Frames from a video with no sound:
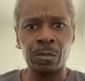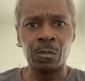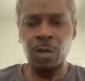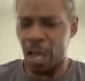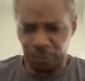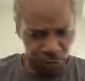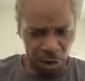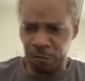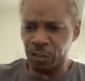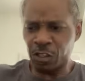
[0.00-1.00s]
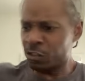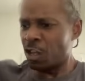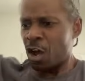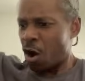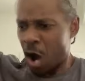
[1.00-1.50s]
We have services
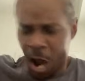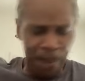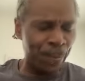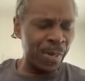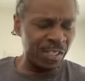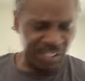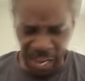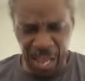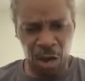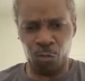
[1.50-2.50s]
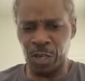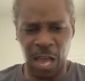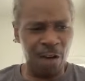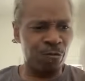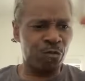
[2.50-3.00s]
up and down. We
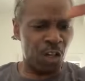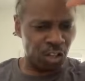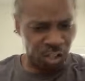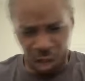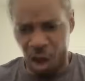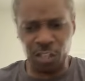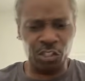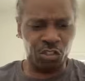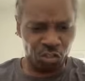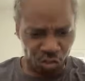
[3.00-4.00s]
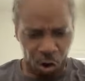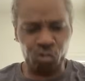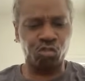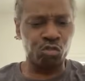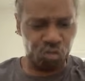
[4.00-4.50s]
have the largest
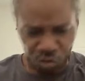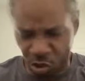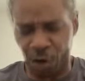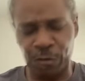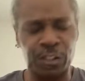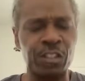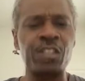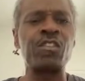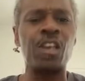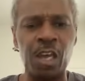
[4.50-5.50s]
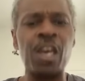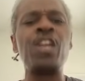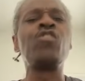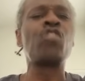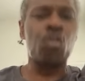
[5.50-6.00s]
social services
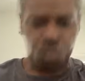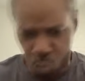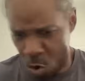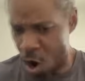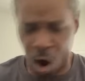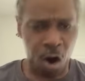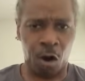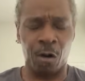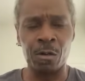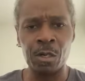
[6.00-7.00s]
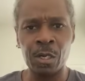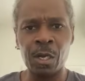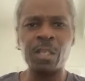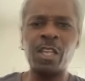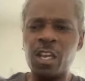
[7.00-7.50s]
in the world.
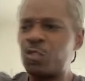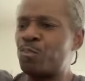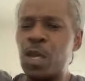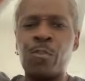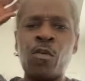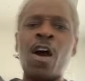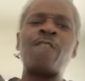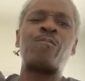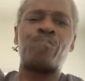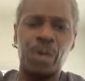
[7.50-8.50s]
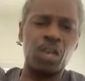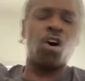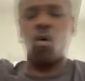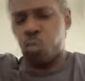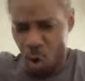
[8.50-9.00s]
These people have been
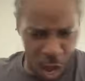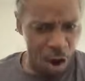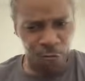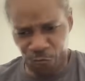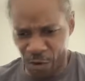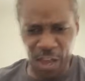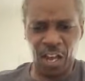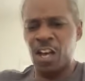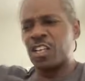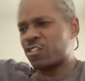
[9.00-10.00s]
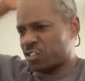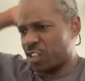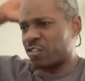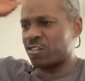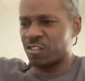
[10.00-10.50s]
on welfare
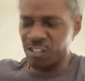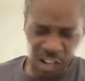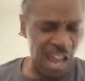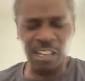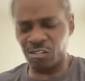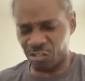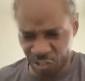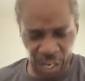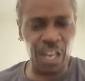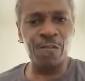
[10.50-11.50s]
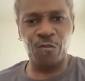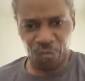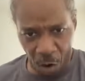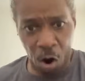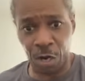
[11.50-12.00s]
since
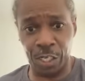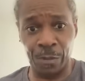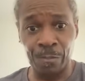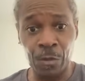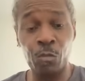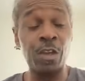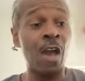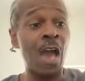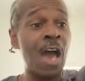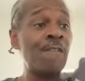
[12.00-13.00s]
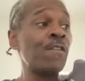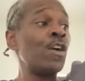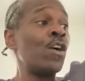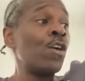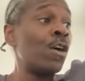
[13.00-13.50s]
1940. We have
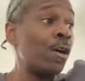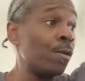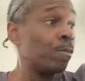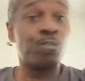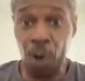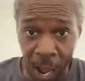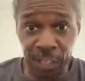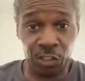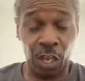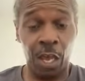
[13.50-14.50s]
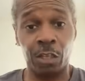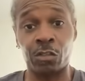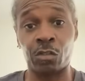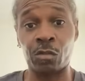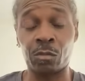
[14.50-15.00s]

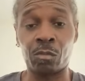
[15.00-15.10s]
projects.